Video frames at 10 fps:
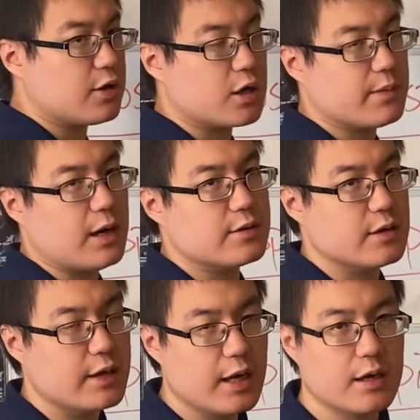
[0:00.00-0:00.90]
talked about
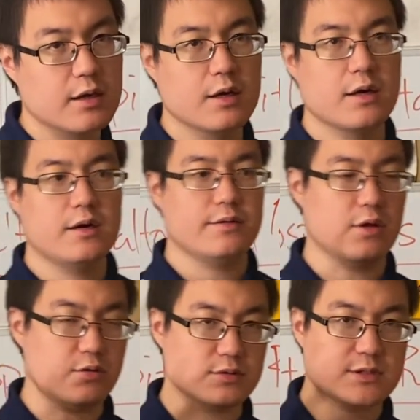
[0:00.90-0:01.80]
today,
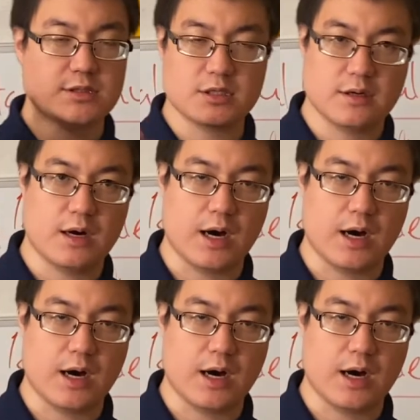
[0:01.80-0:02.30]
those